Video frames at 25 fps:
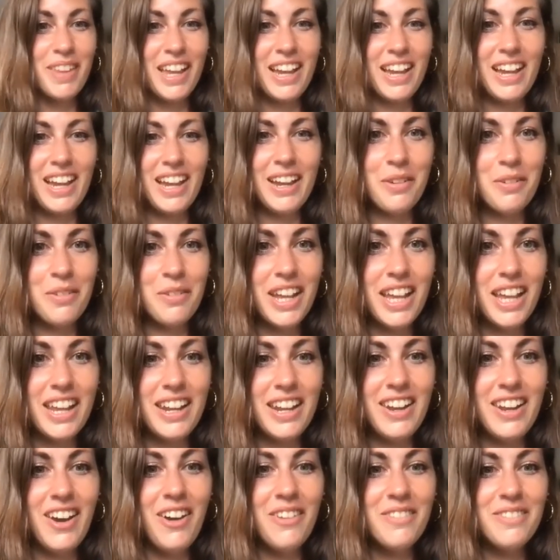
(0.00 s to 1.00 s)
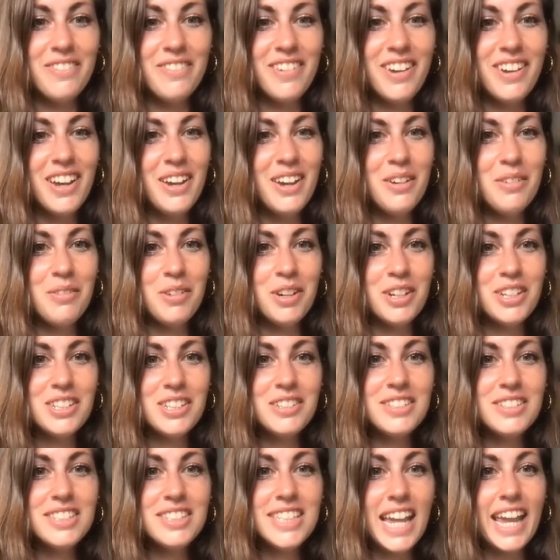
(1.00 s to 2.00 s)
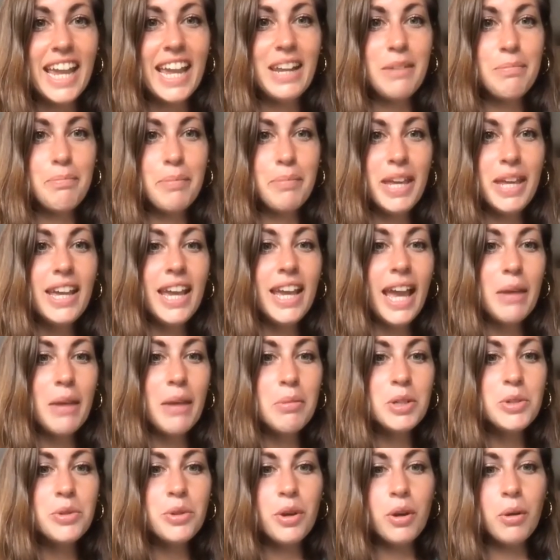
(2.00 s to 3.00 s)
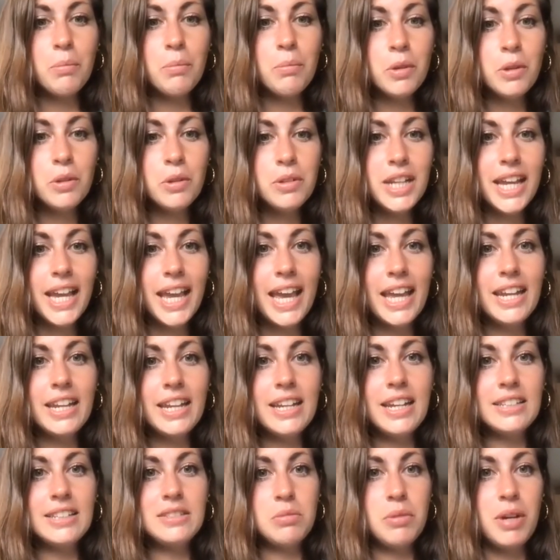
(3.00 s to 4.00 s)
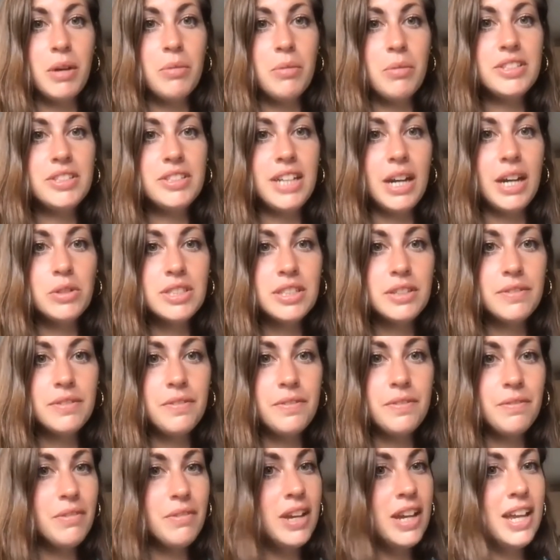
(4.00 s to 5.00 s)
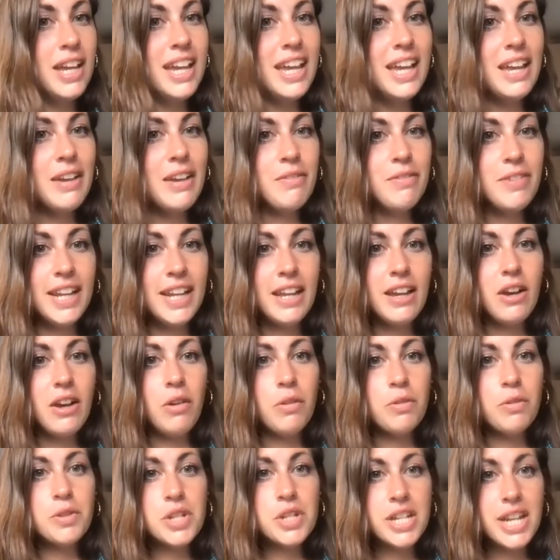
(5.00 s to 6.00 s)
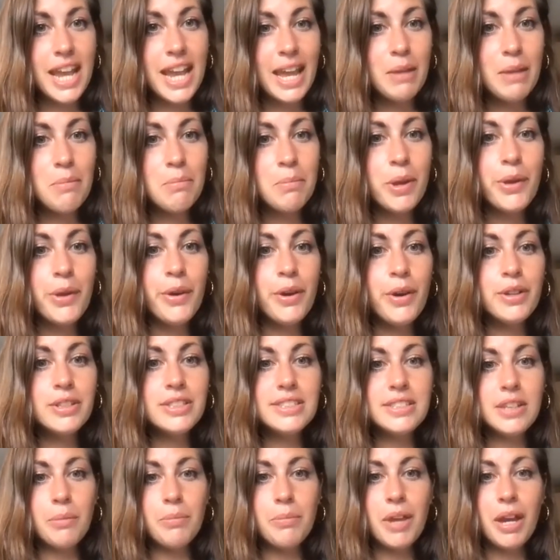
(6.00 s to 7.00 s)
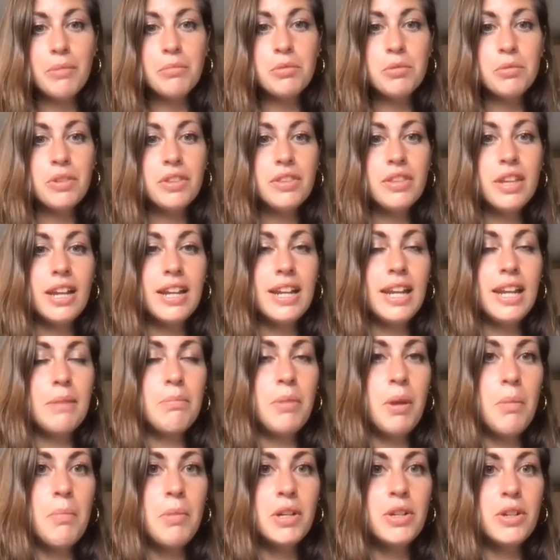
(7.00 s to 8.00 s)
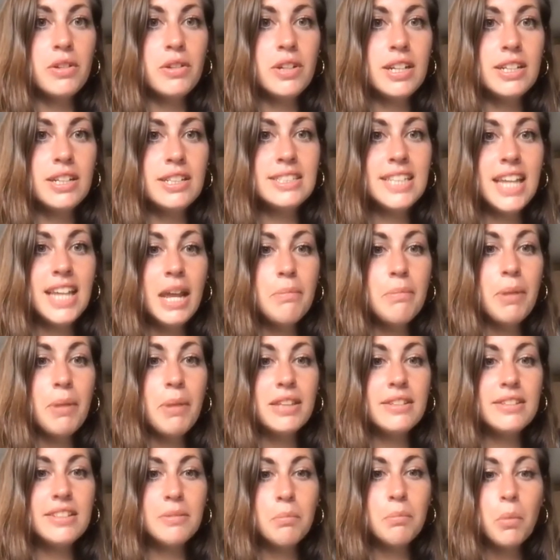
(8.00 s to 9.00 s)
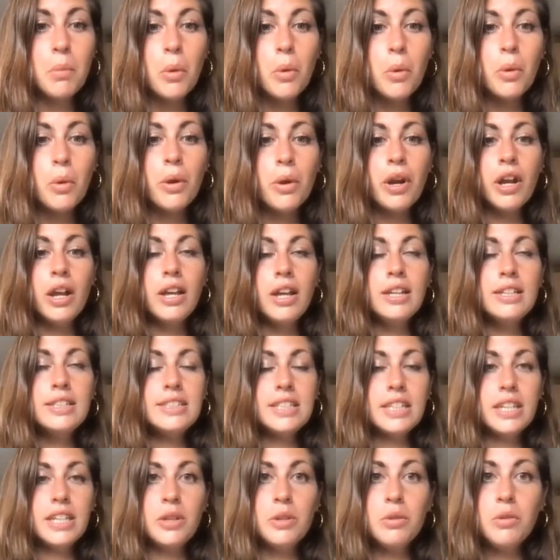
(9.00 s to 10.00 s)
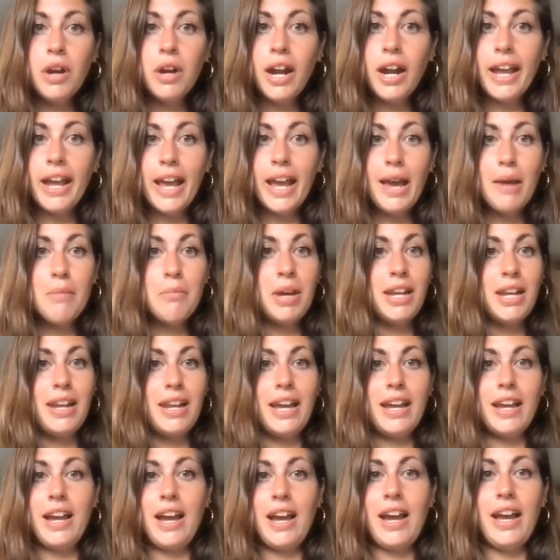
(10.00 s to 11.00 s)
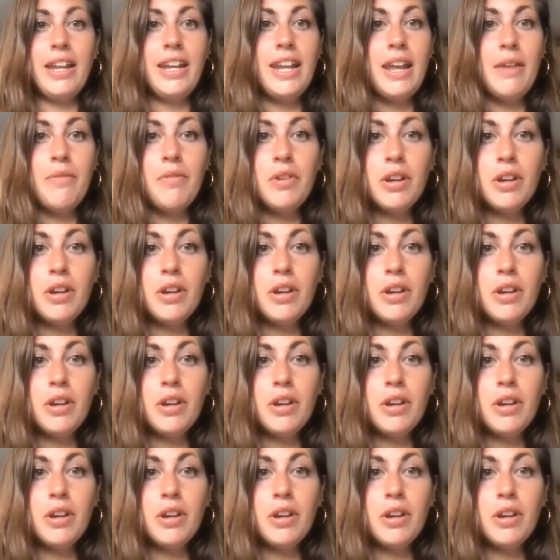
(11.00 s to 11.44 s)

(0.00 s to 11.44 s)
agree and love what you say, and being able to communicate it as well without the feeling of shame, because sometimes we think like people don't understand, but the more secure I am, and like I never